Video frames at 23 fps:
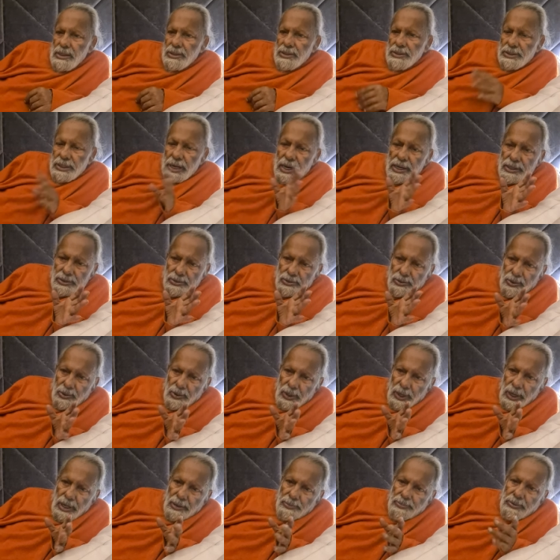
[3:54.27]
Try to
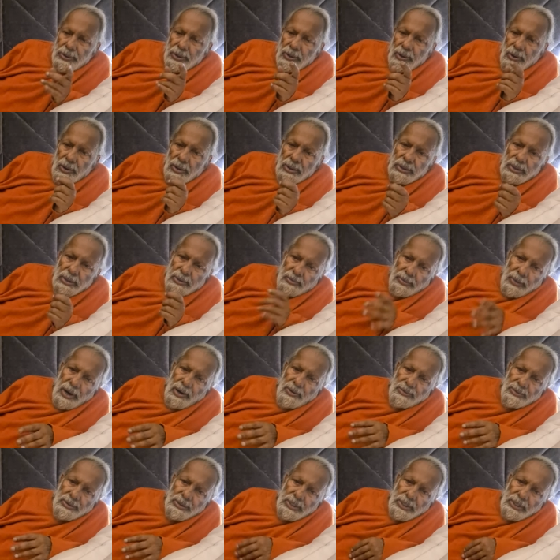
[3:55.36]
help all the
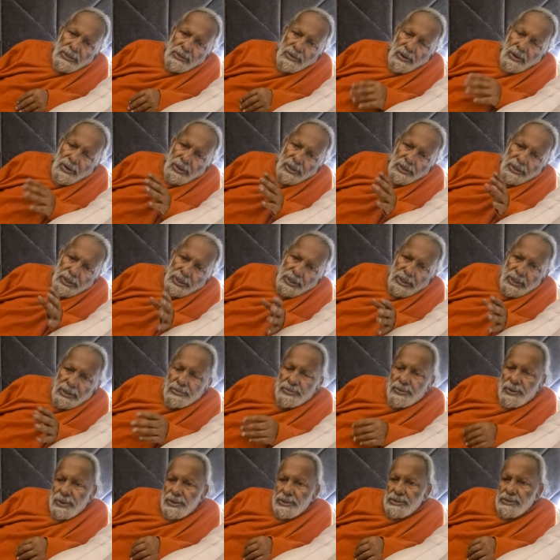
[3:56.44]
mountain, all the
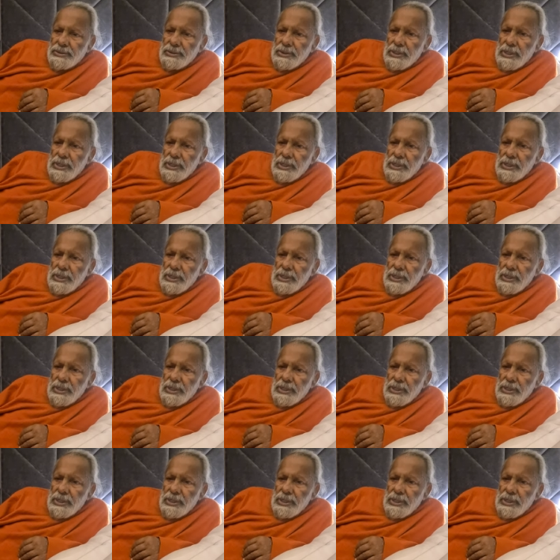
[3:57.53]
rivers,